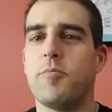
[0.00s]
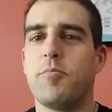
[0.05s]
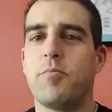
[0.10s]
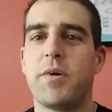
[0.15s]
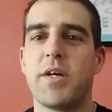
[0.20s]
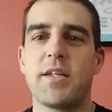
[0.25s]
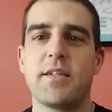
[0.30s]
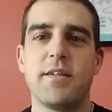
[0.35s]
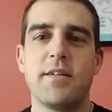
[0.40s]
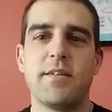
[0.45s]

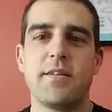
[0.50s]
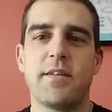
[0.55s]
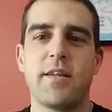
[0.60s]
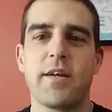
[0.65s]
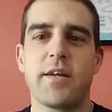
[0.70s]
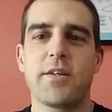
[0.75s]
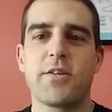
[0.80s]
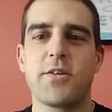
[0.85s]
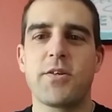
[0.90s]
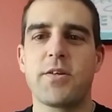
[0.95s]
Pixie
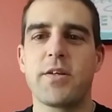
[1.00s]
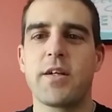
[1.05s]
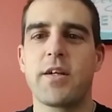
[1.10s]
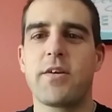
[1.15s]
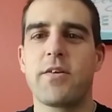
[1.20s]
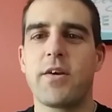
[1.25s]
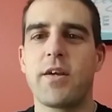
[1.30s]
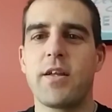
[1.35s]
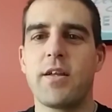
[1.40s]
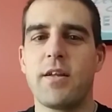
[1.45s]
sticks are a
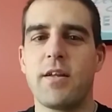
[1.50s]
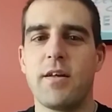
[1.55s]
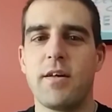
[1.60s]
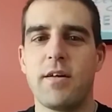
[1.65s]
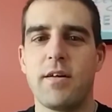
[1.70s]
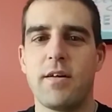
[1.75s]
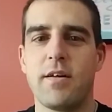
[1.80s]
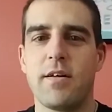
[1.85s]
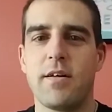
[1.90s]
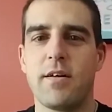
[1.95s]
great
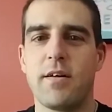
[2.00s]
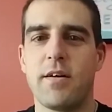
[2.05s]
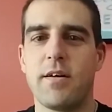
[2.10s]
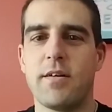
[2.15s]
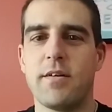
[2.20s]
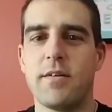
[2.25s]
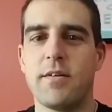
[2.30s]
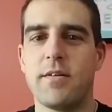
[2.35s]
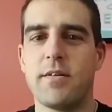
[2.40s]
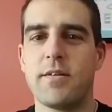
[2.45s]

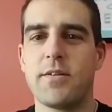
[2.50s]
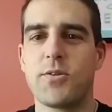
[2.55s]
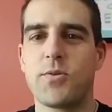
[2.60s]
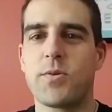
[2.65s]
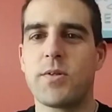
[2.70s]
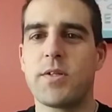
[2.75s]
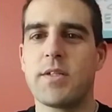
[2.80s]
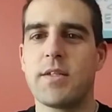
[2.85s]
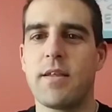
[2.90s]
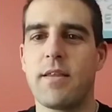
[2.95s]

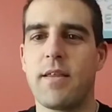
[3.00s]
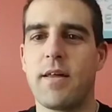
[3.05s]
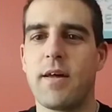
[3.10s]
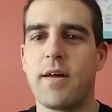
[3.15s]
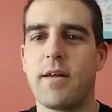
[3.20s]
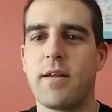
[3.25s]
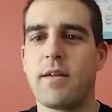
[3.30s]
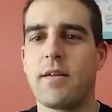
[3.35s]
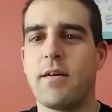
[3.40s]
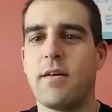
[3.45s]
source of
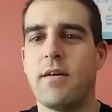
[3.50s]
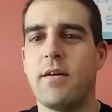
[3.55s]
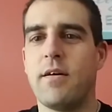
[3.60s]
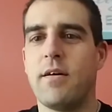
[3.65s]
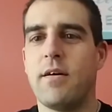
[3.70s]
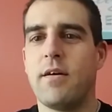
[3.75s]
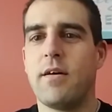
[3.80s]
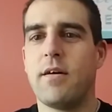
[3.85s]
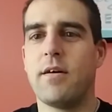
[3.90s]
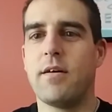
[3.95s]
that.
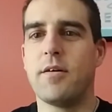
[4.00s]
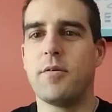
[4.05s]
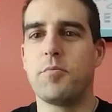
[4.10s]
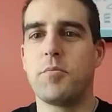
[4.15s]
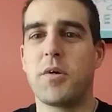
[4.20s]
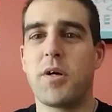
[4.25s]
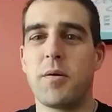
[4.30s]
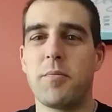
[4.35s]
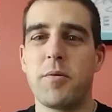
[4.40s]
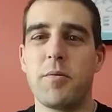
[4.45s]

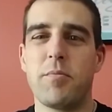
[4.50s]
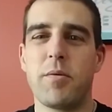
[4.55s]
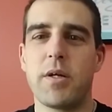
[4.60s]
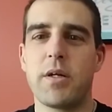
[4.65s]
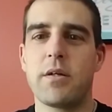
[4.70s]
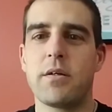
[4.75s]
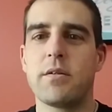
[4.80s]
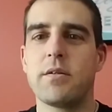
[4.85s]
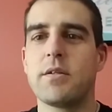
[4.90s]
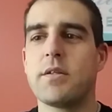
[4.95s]
Gummy
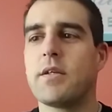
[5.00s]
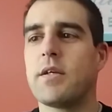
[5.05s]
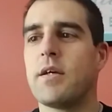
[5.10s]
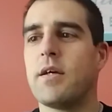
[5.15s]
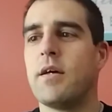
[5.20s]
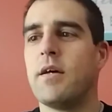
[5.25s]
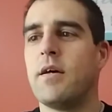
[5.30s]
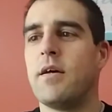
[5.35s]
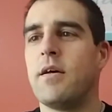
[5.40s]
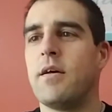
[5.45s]
bears,
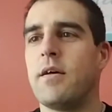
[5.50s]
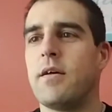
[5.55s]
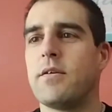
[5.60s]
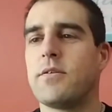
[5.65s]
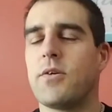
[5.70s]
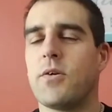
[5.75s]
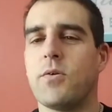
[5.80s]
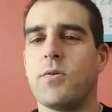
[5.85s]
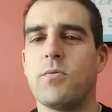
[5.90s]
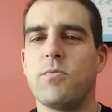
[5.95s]

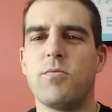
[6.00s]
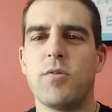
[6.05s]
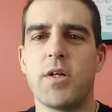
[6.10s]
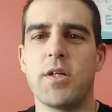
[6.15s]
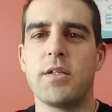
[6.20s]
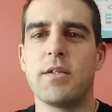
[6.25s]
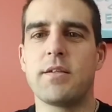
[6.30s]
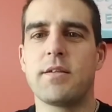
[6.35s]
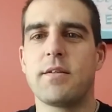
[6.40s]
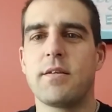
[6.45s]
so
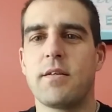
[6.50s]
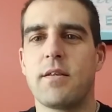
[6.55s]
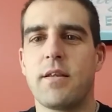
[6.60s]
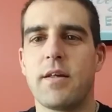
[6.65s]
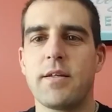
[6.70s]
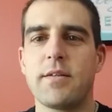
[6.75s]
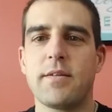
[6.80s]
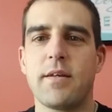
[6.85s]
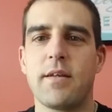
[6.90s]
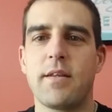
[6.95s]
runts,
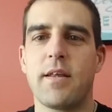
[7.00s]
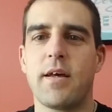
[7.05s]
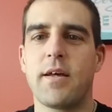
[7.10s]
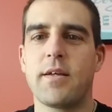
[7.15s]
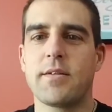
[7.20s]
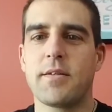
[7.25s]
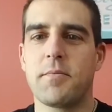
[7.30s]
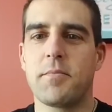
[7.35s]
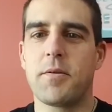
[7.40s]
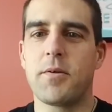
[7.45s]
things like
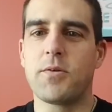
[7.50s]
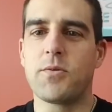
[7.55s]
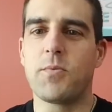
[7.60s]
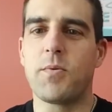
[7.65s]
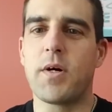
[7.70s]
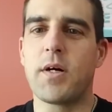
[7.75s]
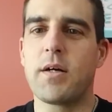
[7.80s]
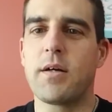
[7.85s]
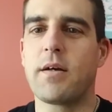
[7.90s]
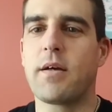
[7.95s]
that, some of those
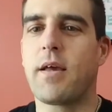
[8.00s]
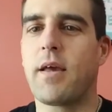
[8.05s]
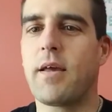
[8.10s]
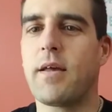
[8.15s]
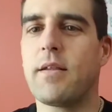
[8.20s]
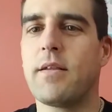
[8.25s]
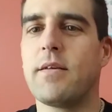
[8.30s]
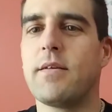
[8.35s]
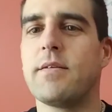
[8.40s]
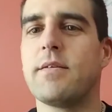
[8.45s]
Wonka
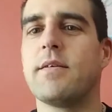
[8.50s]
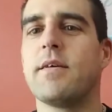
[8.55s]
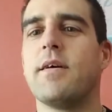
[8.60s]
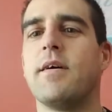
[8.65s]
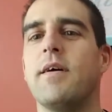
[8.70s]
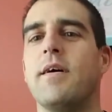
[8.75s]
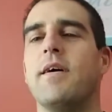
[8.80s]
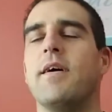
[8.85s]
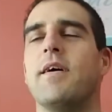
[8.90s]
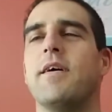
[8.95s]
candies.
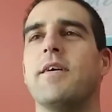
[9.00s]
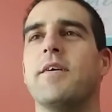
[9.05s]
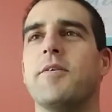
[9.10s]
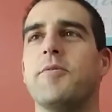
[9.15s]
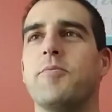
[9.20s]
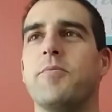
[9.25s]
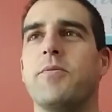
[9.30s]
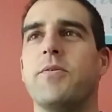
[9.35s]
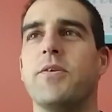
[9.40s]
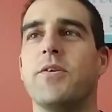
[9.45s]

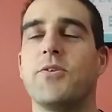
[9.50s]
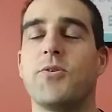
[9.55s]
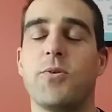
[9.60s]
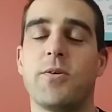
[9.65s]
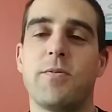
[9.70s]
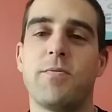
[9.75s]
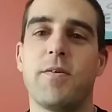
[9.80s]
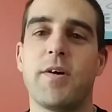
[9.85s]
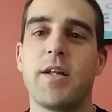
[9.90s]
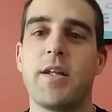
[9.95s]
So
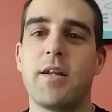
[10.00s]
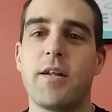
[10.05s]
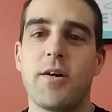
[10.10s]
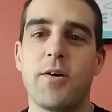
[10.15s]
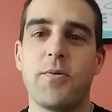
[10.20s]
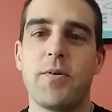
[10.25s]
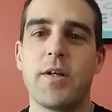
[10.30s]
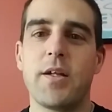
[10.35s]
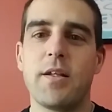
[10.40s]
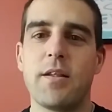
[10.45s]
it's funny to
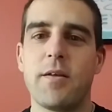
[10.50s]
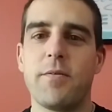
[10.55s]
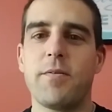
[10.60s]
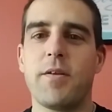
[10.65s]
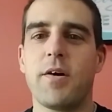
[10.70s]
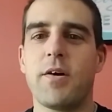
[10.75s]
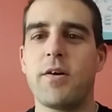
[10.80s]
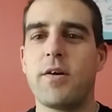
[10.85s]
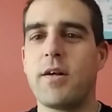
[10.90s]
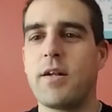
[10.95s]
go in and lift
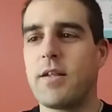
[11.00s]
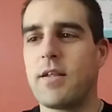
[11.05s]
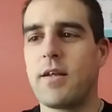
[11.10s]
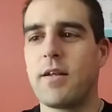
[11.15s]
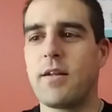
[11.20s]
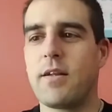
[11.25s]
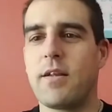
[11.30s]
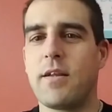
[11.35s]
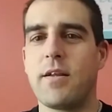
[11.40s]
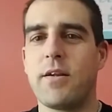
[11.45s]
hard, and
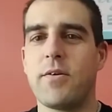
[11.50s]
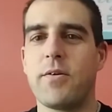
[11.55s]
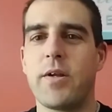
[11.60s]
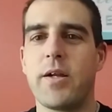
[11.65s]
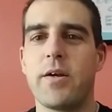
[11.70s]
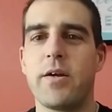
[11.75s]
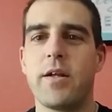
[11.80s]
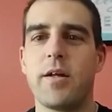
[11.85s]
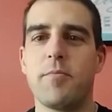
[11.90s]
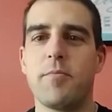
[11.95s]
then
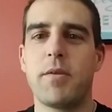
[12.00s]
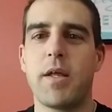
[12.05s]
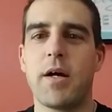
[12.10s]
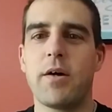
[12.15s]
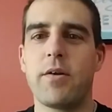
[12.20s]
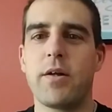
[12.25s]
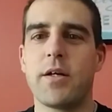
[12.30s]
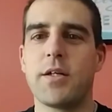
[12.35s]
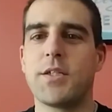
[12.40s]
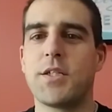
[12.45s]
here I
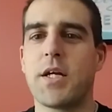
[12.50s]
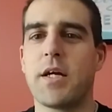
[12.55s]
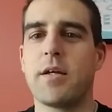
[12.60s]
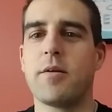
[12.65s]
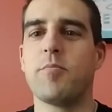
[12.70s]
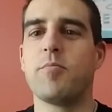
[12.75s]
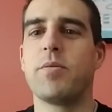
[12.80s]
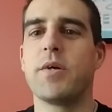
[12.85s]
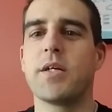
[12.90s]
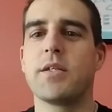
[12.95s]
downing a
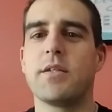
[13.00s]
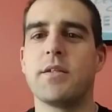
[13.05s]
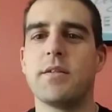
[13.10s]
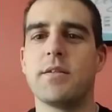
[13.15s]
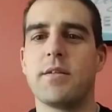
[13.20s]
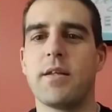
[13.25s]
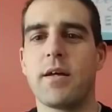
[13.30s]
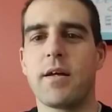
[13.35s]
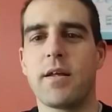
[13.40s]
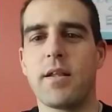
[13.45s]
giant pixie
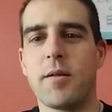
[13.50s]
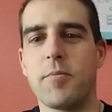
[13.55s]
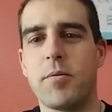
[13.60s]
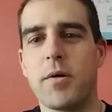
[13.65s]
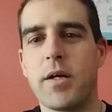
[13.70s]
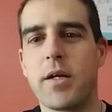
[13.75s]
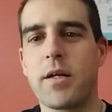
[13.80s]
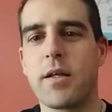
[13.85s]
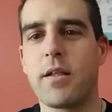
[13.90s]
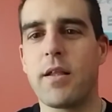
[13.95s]
stick in the
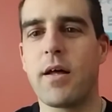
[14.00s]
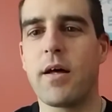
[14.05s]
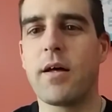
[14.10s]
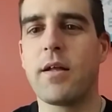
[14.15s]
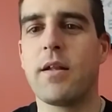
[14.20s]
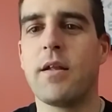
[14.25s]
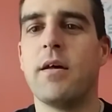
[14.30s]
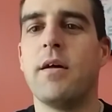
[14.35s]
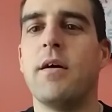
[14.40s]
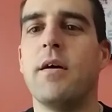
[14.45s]
parking
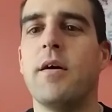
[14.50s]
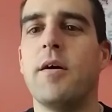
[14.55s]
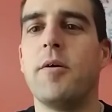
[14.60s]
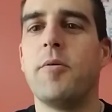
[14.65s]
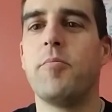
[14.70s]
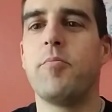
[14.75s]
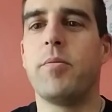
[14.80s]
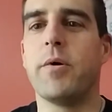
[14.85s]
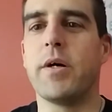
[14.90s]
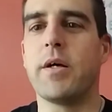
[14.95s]
lot.
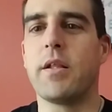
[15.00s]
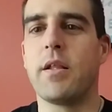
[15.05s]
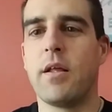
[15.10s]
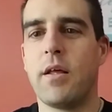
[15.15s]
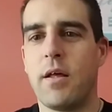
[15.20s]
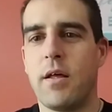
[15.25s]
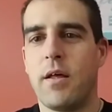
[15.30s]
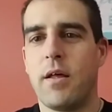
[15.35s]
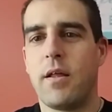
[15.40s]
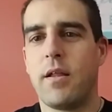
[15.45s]
But
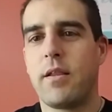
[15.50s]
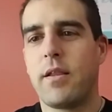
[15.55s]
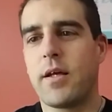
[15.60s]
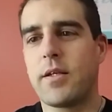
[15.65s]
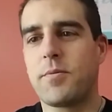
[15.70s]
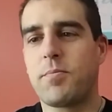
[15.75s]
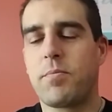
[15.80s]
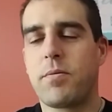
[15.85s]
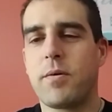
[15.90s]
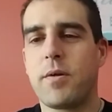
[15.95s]

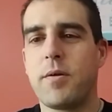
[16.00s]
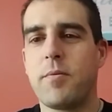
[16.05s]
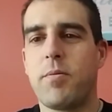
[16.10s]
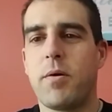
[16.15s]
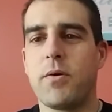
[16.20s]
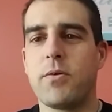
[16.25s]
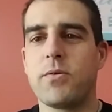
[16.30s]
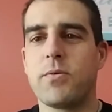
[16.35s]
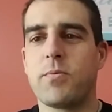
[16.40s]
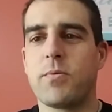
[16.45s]
that's
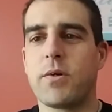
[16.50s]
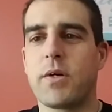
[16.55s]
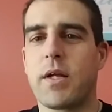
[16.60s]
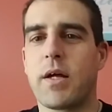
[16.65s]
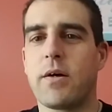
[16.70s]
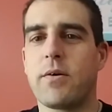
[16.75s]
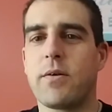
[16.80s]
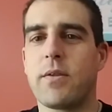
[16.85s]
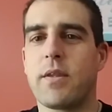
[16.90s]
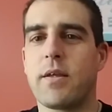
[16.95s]

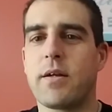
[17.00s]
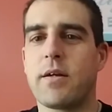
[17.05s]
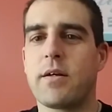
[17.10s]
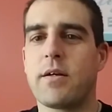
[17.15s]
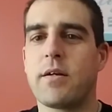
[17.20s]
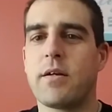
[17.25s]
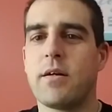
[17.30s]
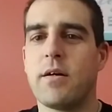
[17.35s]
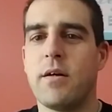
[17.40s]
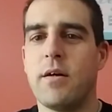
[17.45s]
pre-post-workout
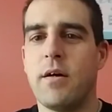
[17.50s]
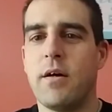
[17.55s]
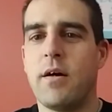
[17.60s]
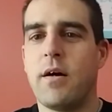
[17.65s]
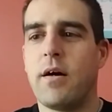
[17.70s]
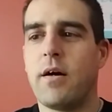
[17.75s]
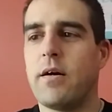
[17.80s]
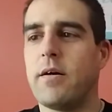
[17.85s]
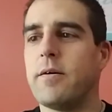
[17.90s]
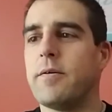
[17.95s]
there.
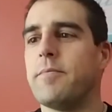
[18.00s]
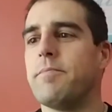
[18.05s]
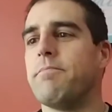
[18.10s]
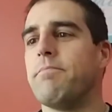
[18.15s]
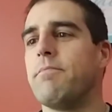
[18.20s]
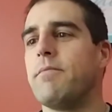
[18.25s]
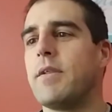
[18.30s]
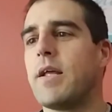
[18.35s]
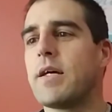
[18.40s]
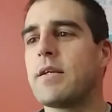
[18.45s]

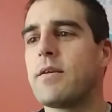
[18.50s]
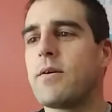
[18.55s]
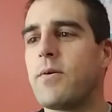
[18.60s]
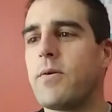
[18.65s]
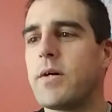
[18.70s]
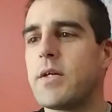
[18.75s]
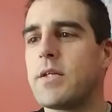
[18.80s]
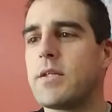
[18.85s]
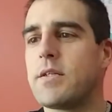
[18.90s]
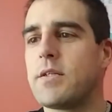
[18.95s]
Next
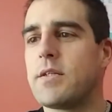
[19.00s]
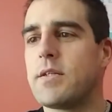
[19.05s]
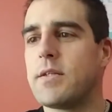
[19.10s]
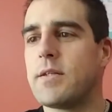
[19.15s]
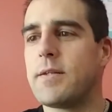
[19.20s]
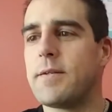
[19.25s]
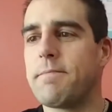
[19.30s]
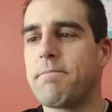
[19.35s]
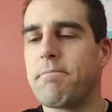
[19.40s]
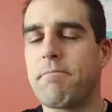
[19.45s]

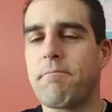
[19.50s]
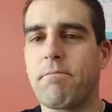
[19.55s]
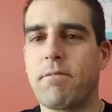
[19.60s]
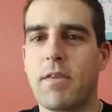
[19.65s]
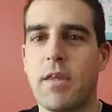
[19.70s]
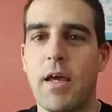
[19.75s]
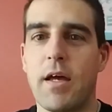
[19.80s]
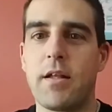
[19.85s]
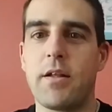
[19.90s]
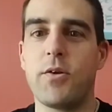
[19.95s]
question
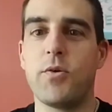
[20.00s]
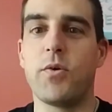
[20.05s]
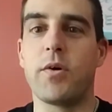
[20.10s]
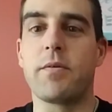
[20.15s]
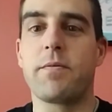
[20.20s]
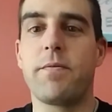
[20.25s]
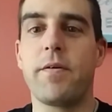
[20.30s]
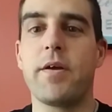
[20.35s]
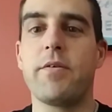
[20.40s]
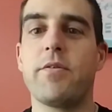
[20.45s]
had to do
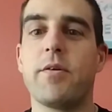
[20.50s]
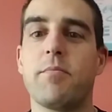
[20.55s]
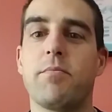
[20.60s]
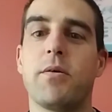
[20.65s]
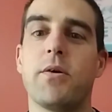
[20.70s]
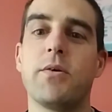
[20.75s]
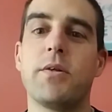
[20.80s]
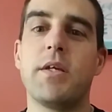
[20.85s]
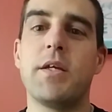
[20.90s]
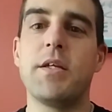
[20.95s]
with favorite
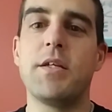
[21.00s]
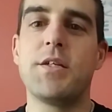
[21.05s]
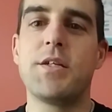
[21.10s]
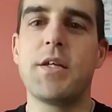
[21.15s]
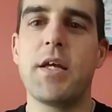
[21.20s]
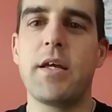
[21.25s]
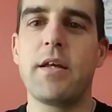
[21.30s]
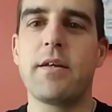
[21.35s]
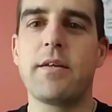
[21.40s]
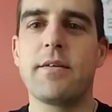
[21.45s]
protein
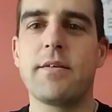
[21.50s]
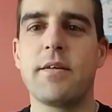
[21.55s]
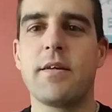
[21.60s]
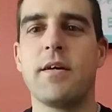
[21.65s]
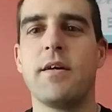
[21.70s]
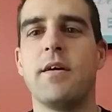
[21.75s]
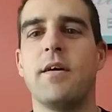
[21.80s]
shakes.